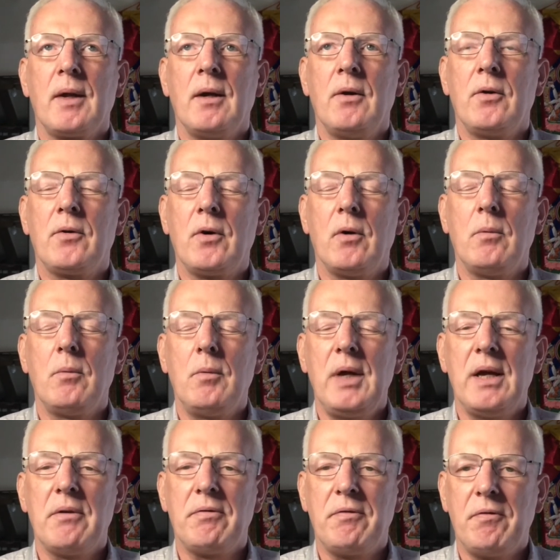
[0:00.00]
So we
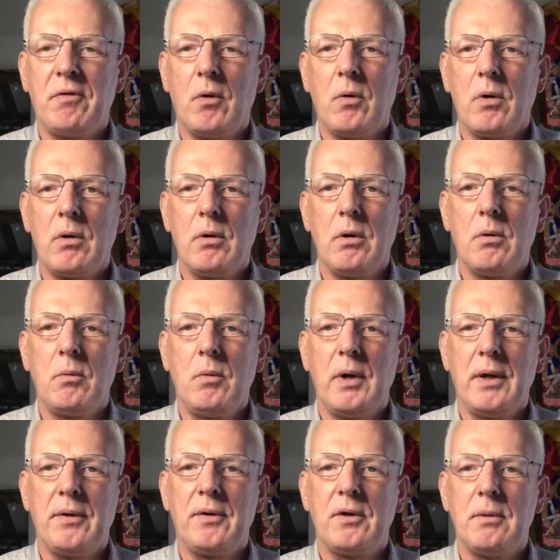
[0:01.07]
have four
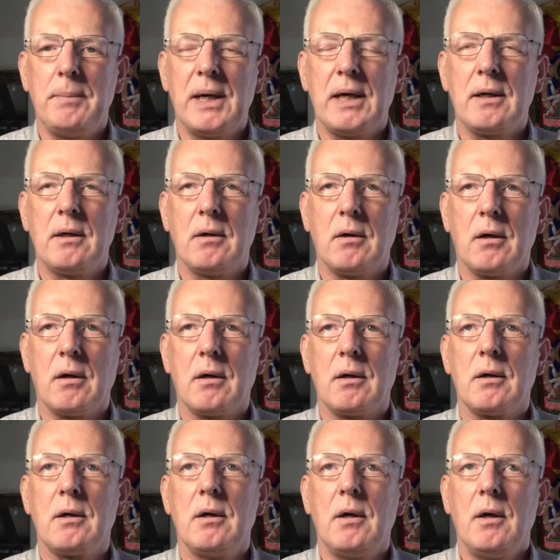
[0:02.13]
with Tibetan
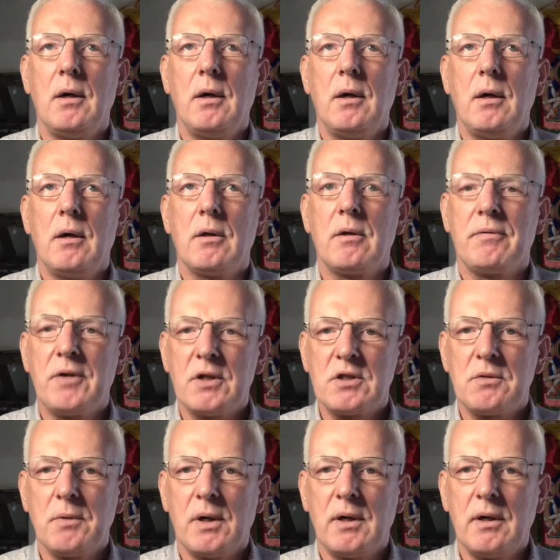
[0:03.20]
art. The first
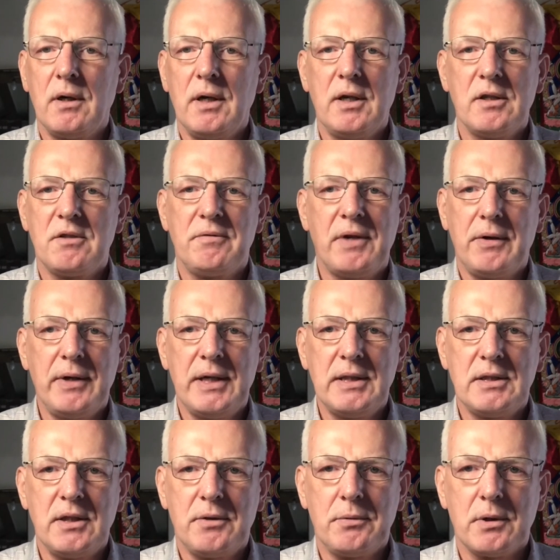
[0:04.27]
one is very
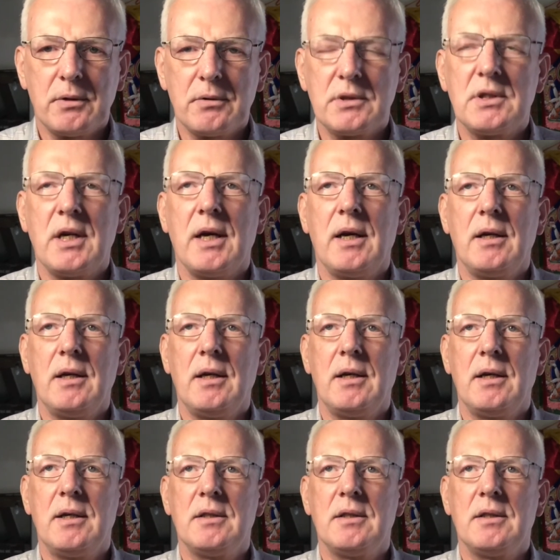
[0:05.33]
easy to understand, and it is